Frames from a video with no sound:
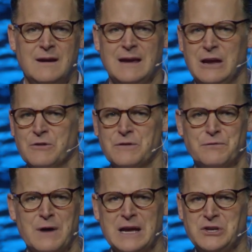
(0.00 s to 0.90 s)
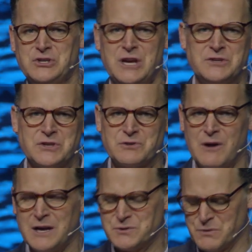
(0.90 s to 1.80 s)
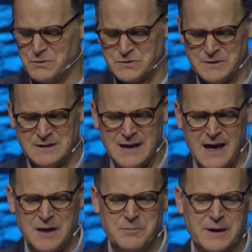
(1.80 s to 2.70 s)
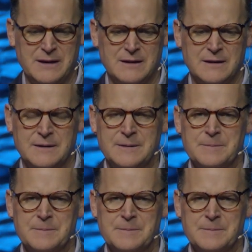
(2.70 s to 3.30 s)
hear the phrase Jesus Christ rose from the dead, but